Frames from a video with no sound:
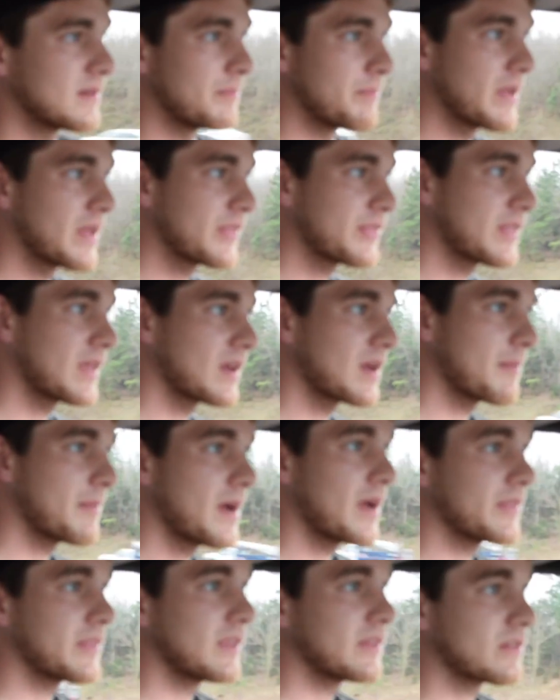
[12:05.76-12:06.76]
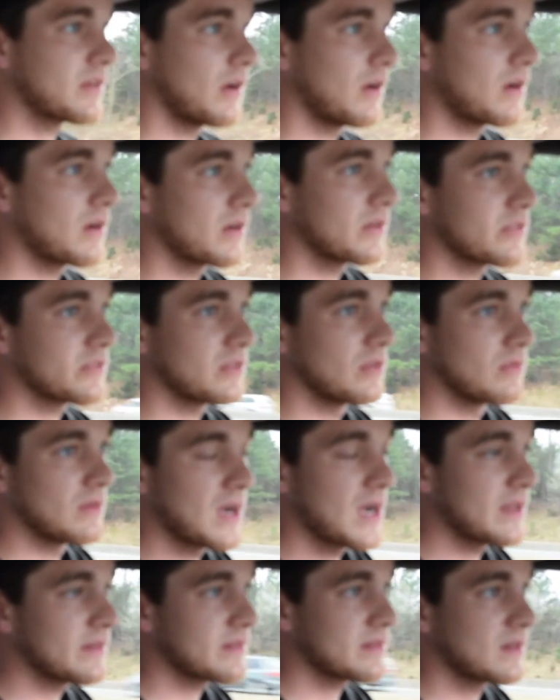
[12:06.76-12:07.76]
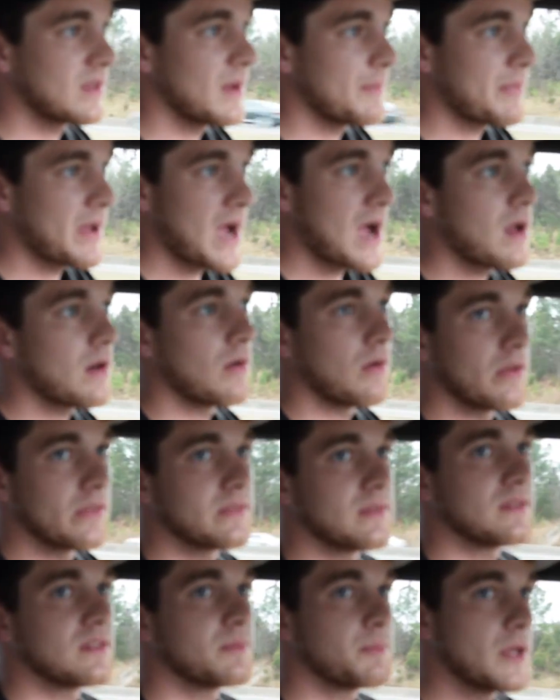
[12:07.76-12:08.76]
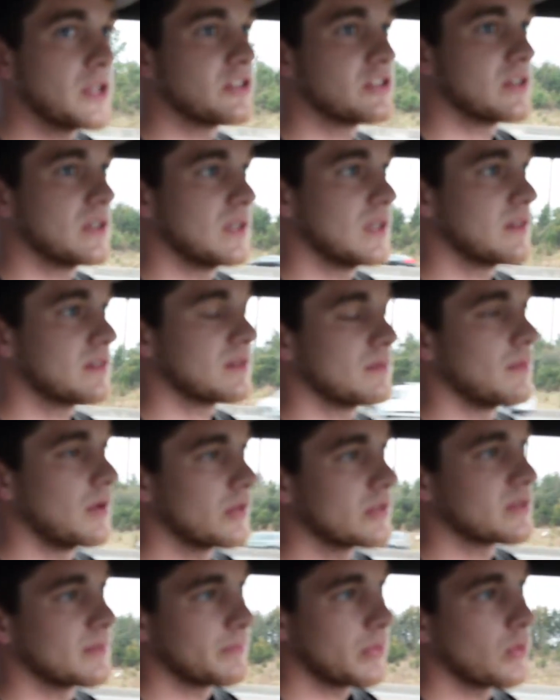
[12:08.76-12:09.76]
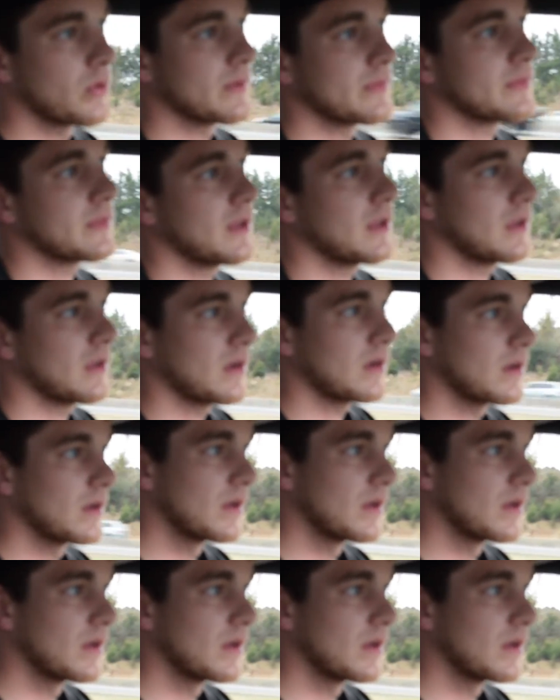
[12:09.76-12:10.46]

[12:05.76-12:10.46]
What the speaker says: big thing about these cars, do not skip out on suspension. It's the most important thing.